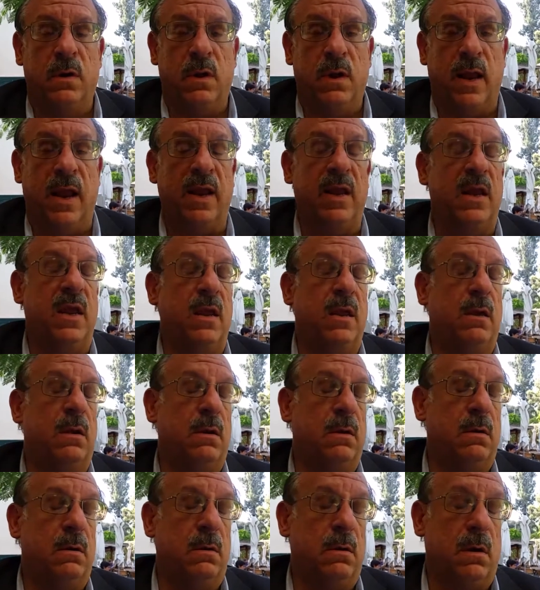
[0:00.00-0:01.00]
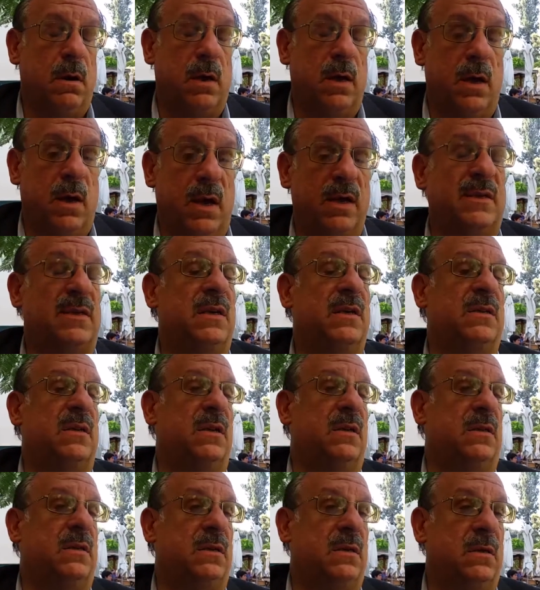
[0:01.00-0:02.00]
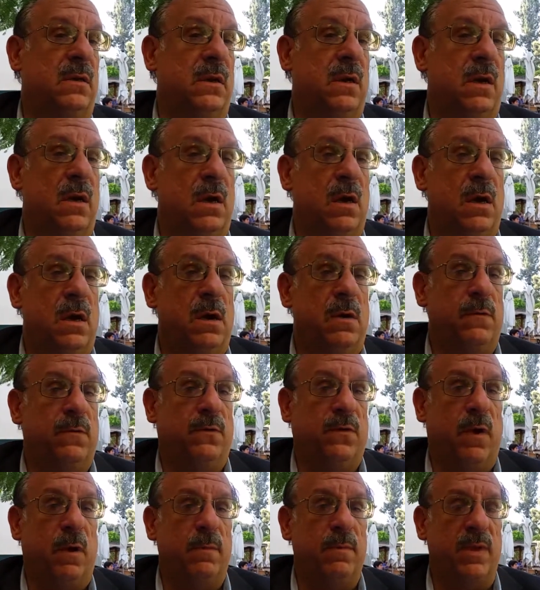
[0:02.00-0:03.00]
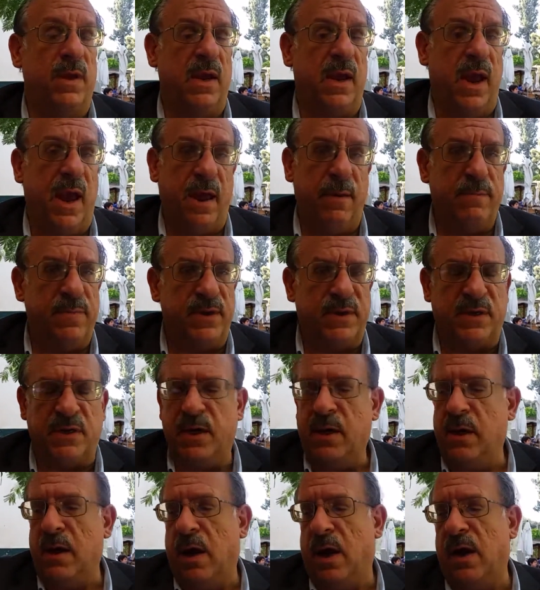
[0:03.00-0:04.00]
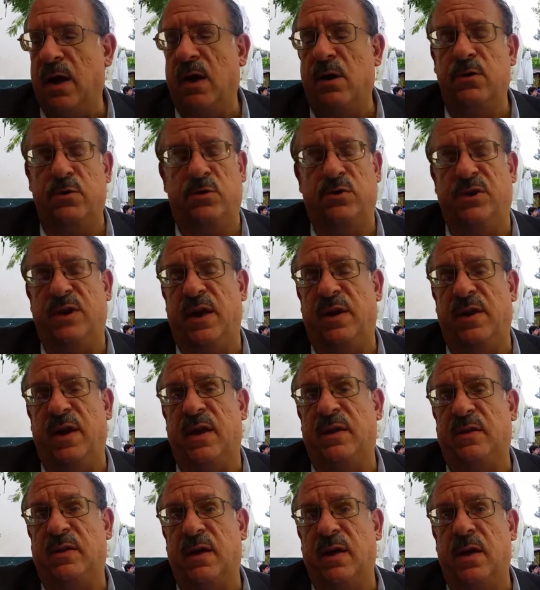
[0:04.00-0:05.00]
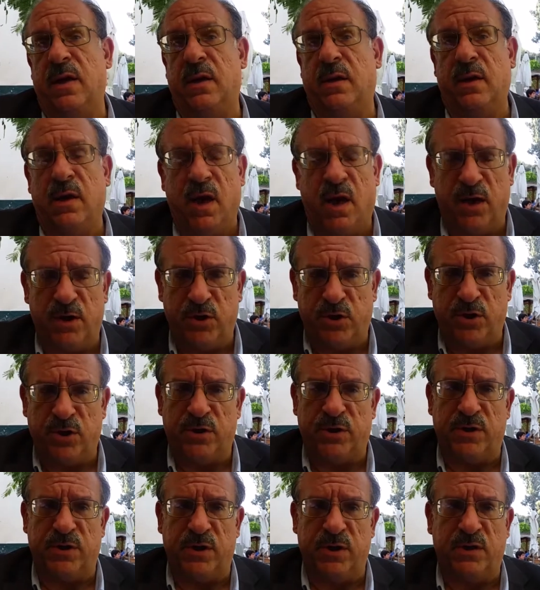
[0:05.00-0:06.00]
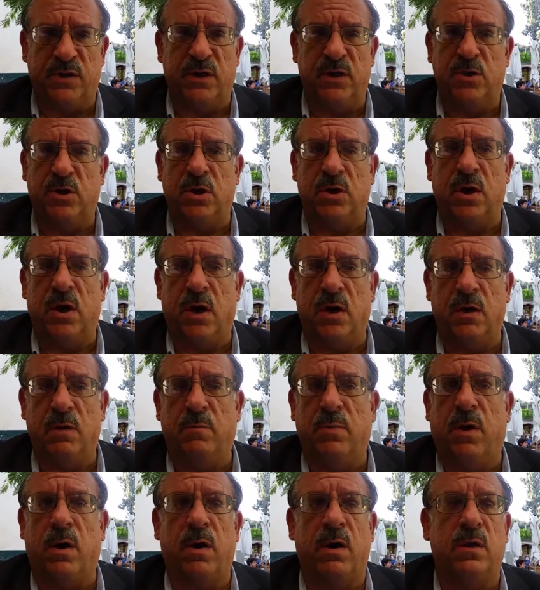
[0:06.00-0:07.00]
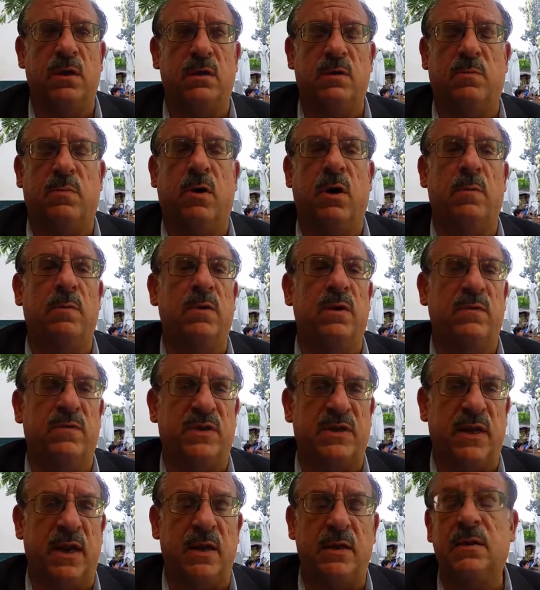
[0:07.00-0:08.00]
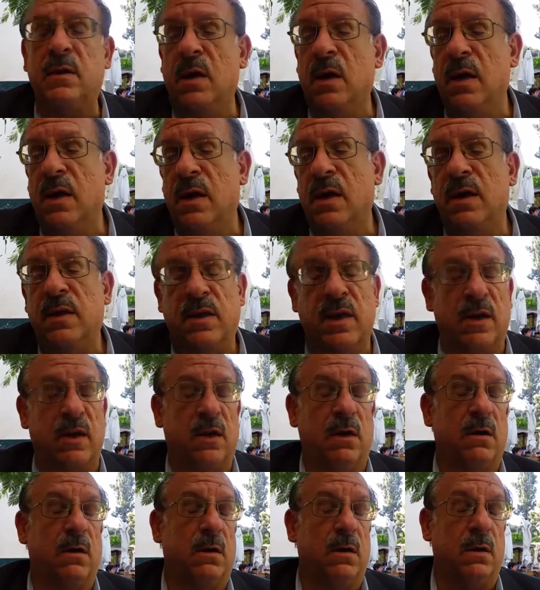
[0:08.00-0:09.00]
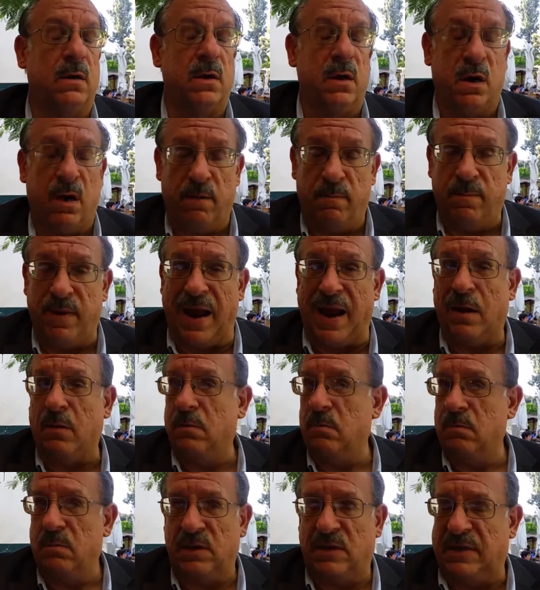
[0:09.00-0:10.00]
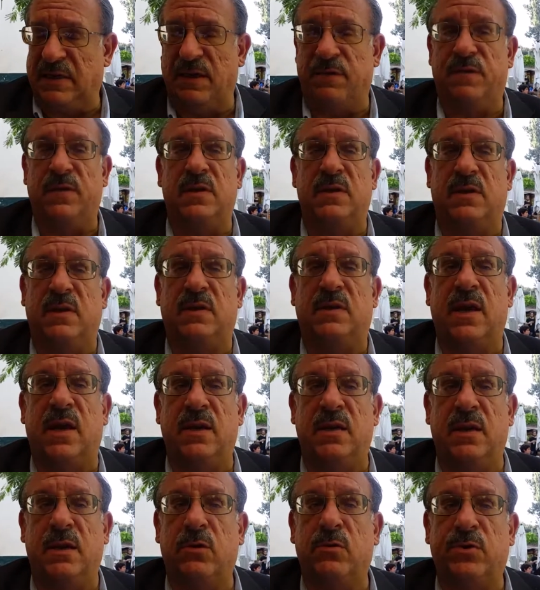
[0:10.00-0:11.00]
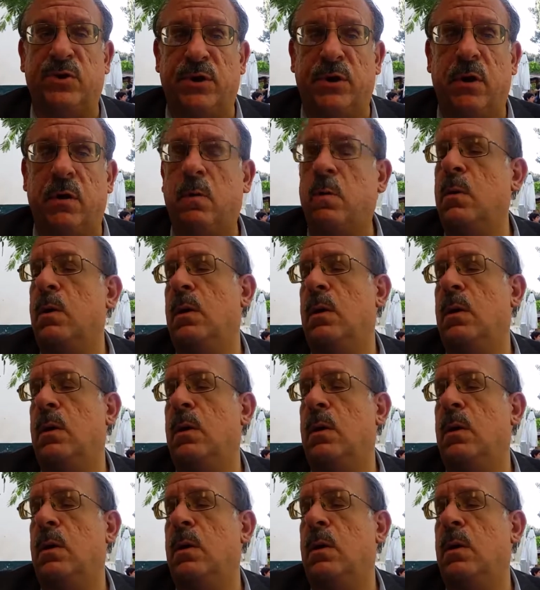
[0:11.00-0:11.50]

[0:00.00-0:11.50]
any assistance from the embassy. I understand that's a conscious decision on the part of the Department of State that occurred about 7 to 10 years ago.